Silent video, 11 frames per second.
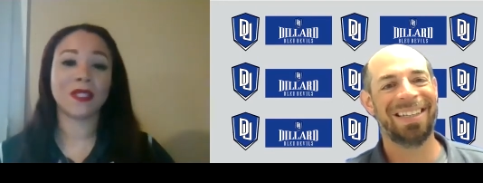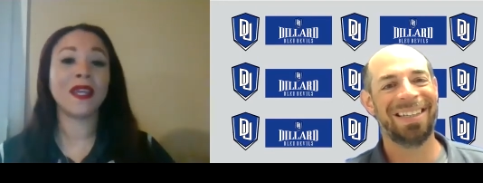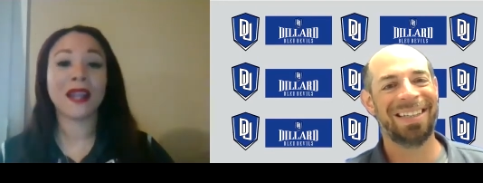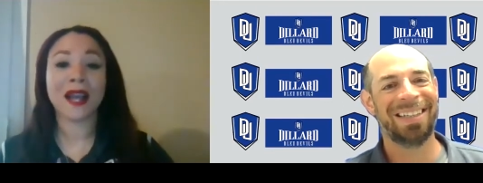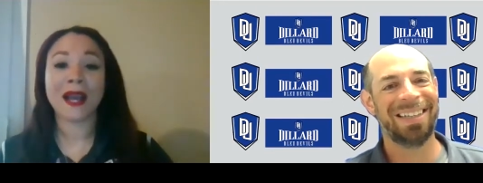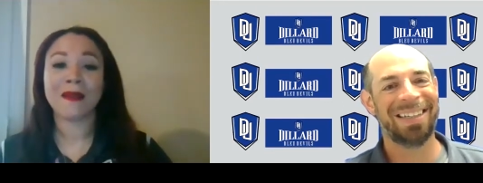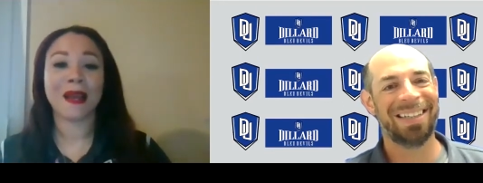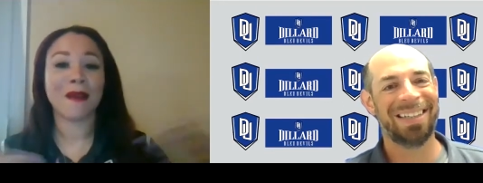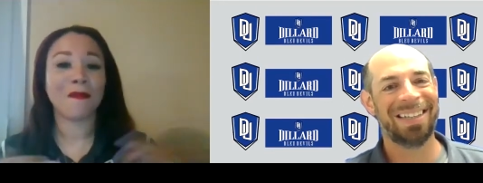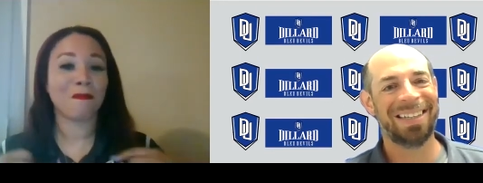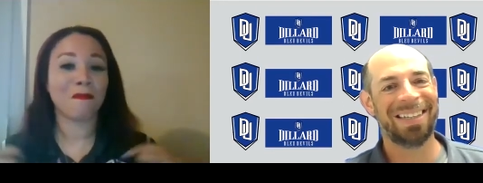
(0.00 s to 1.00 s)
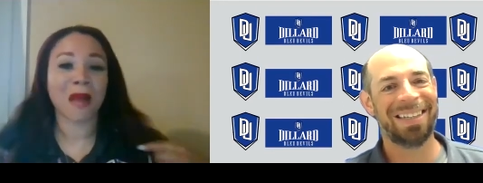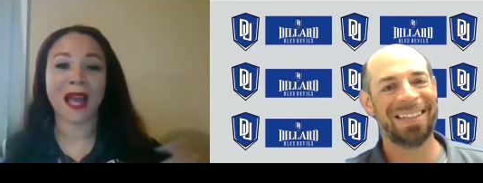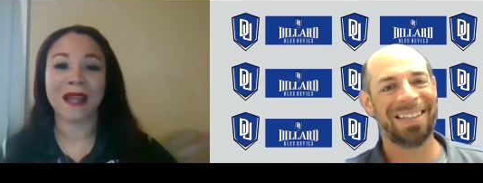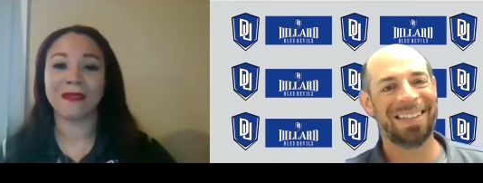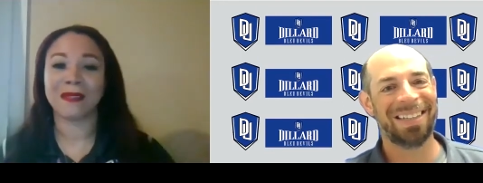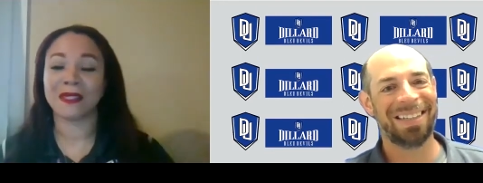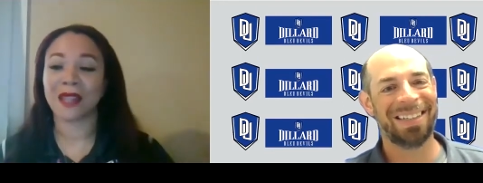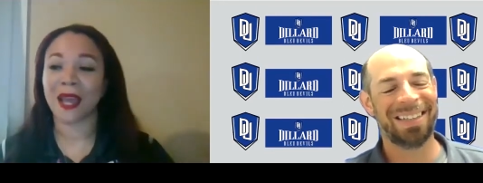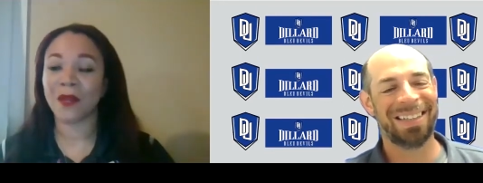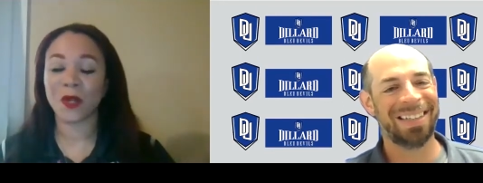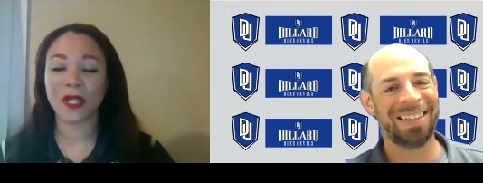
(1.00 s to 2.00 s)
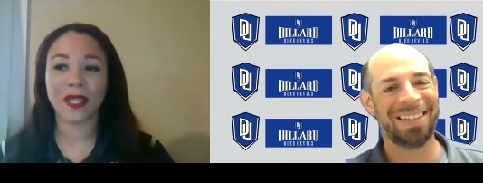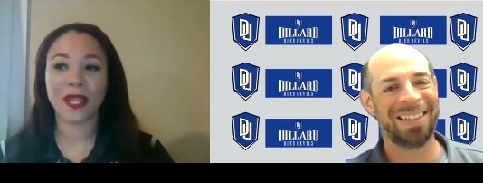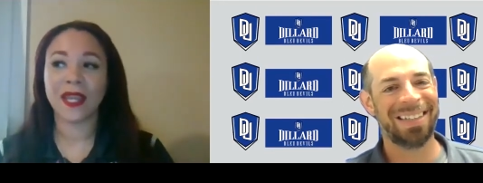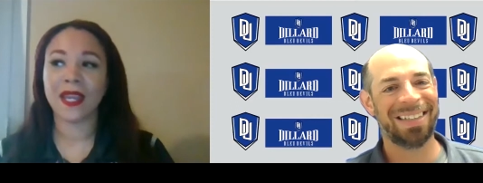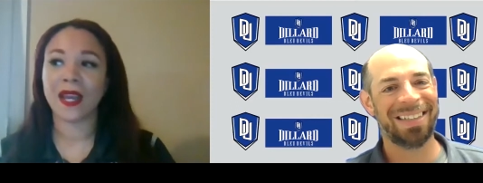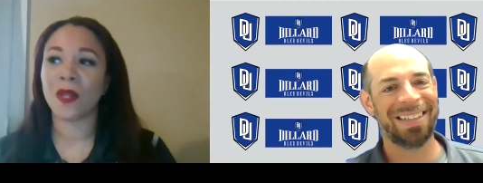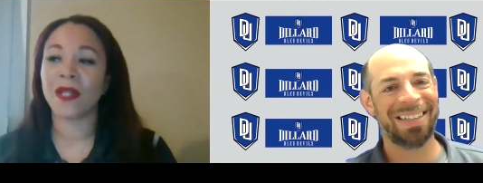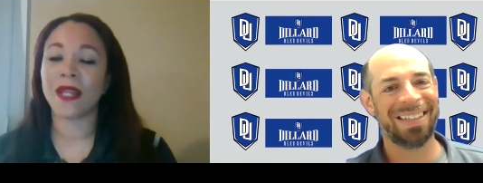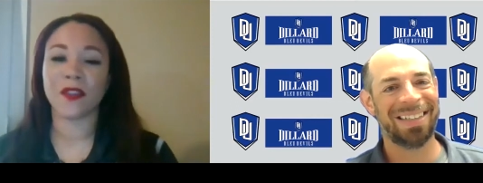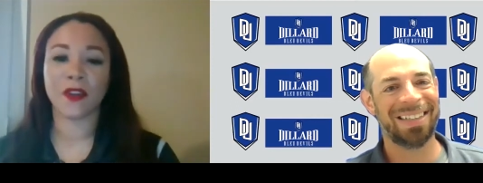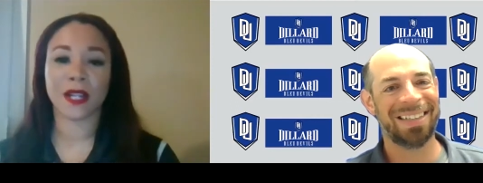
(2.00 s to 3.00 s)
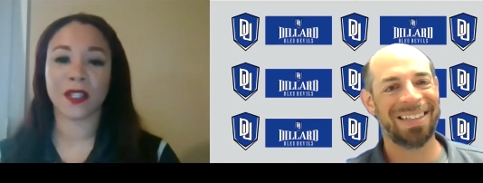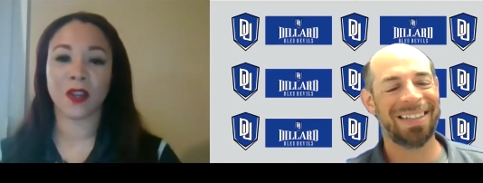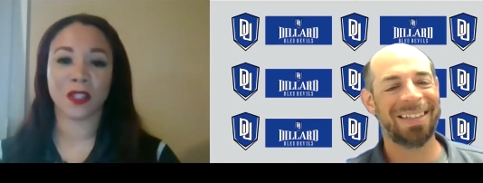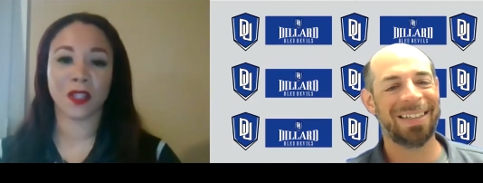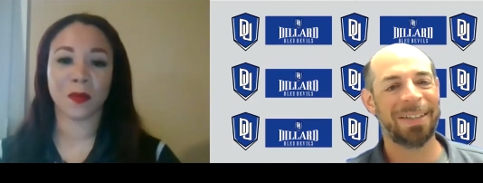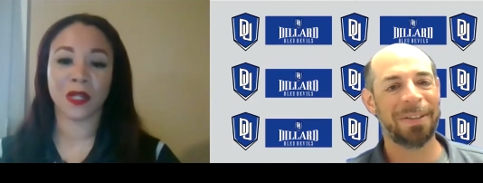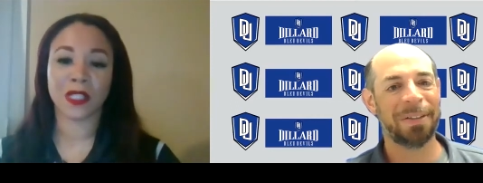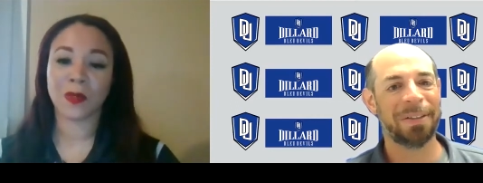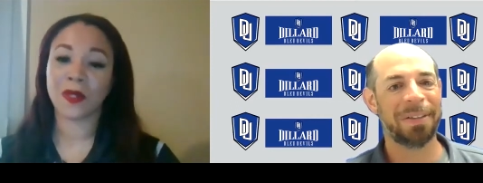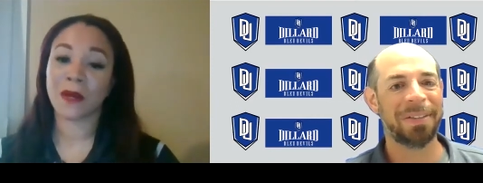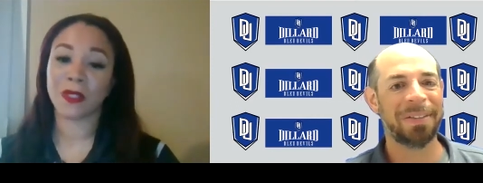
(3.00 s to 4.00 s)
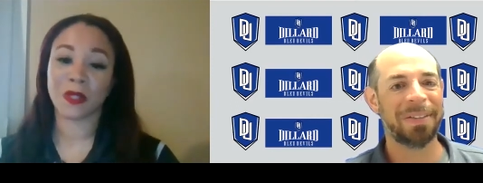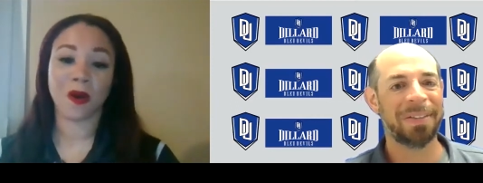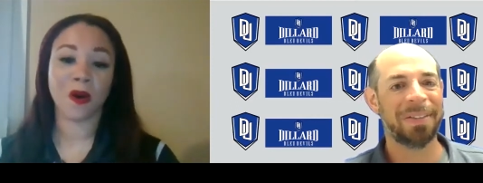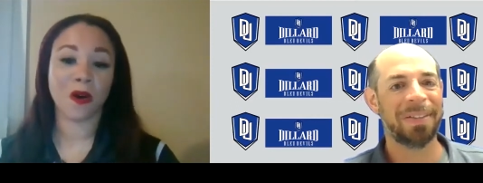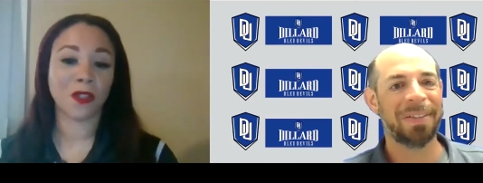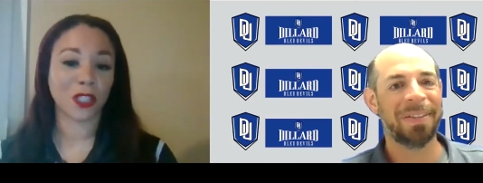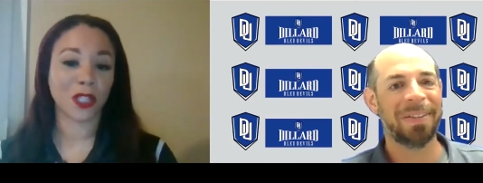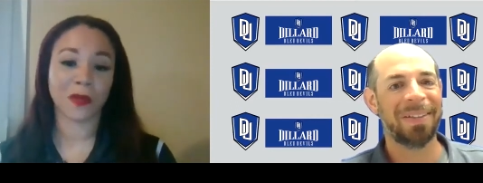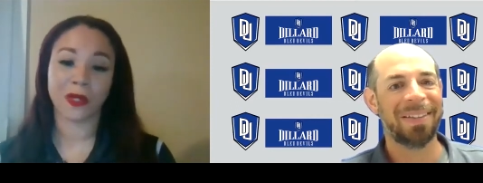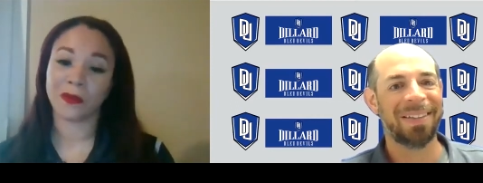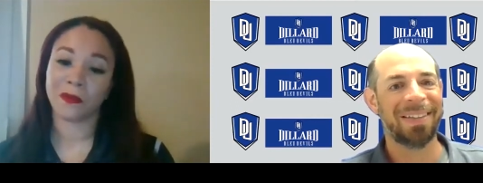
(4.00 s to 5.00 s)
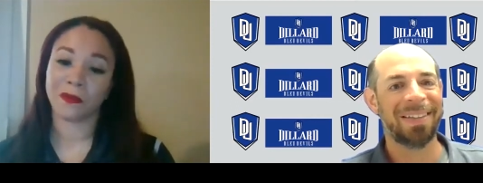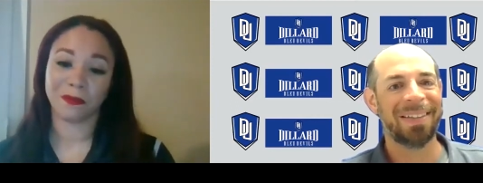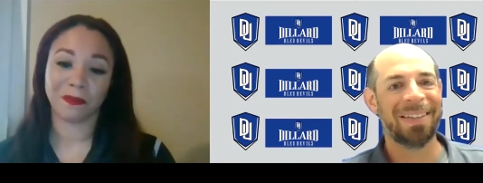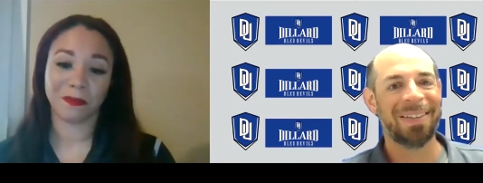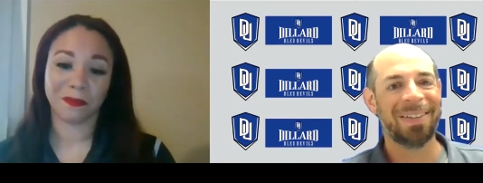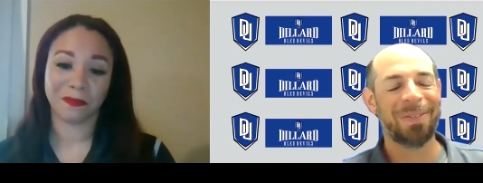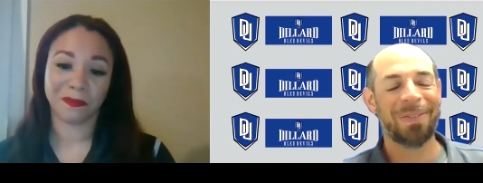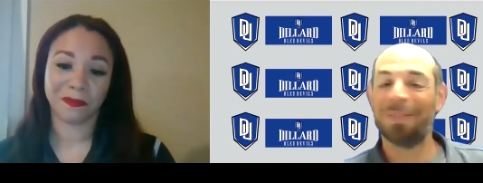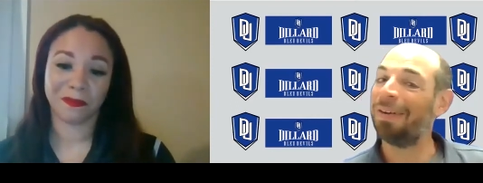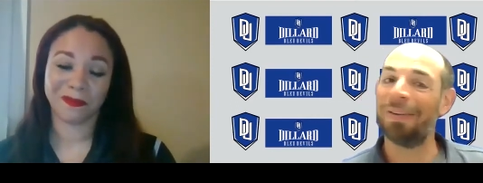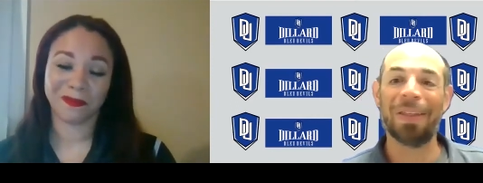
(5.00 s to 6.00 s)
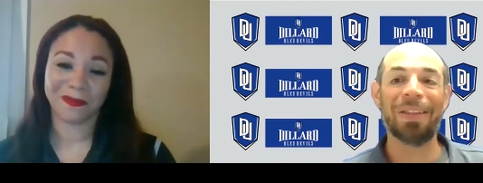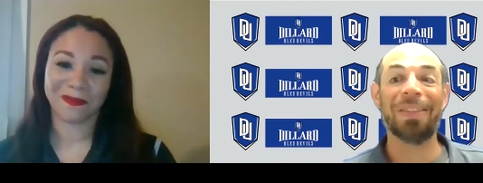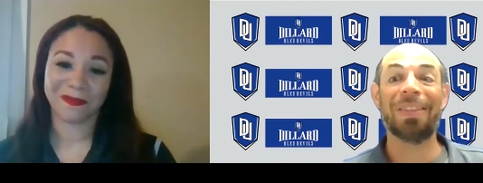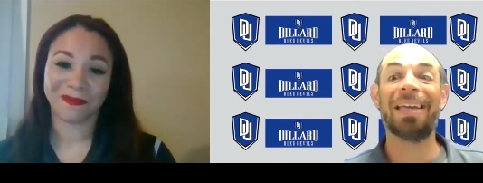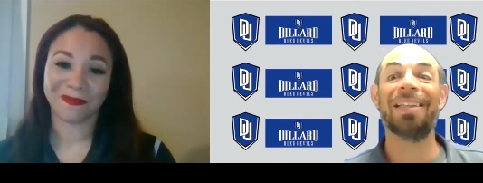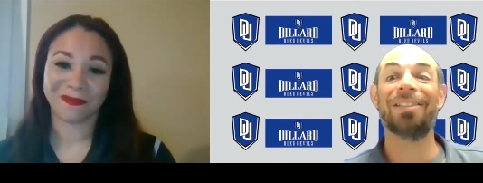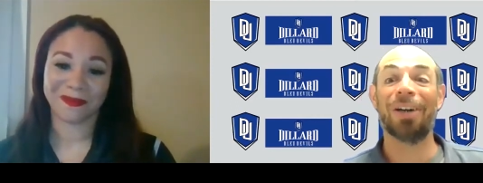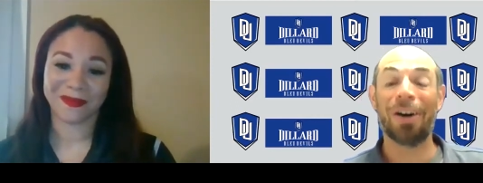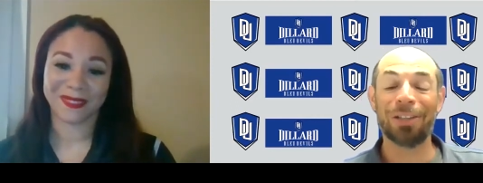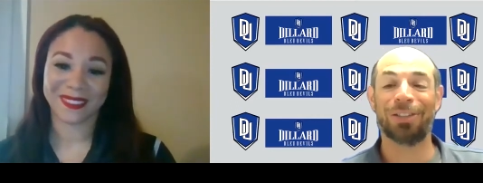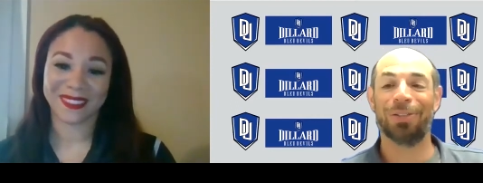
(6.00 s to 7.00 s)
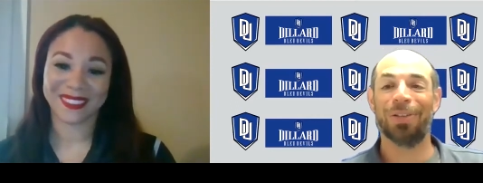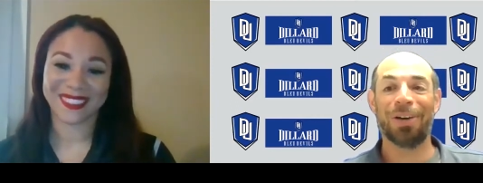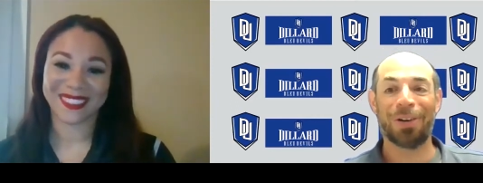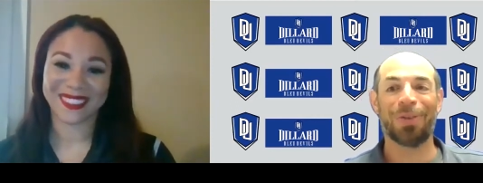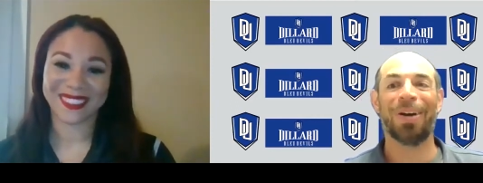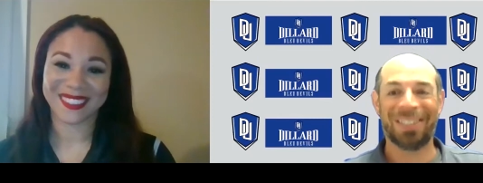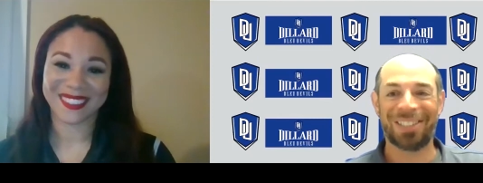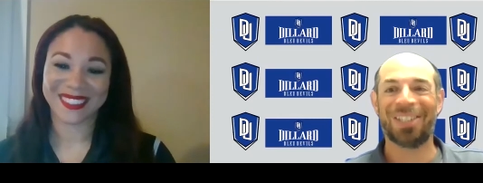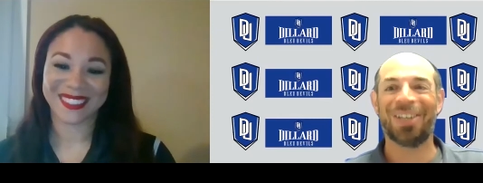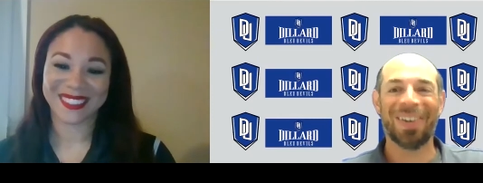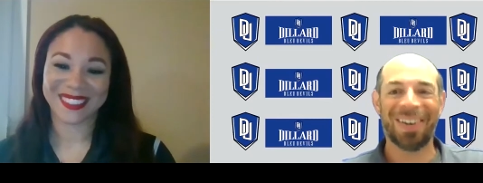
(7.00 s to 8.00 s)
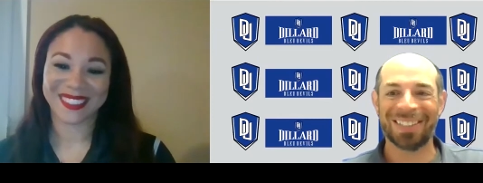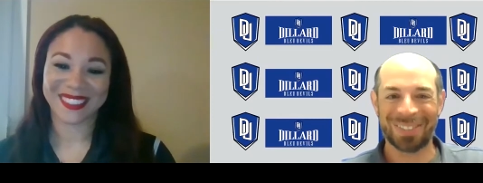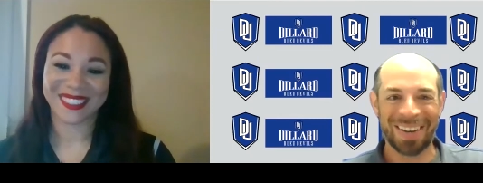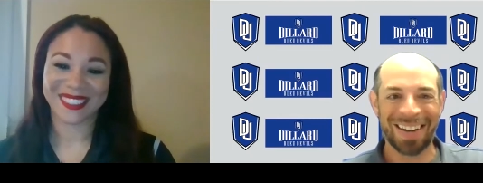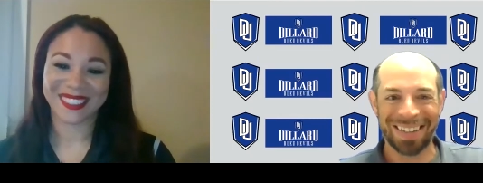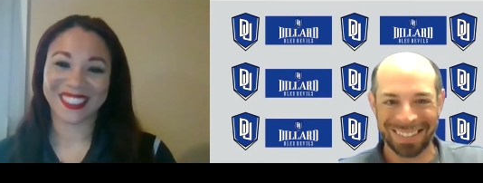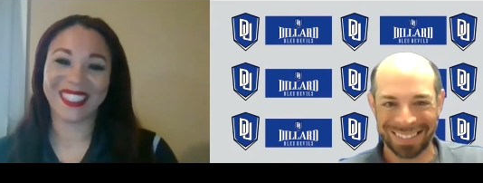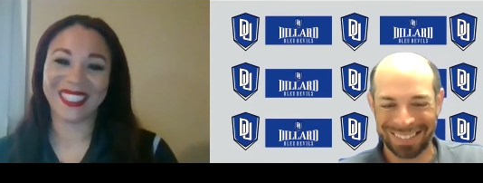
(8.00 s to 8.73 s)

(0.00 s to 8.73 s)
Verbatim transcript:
Speaker 1: it. I, I I decided one day I went down there and I talked to the principal, and that was all she wrote.
Speaker 2: Well, that that is also a great story as well.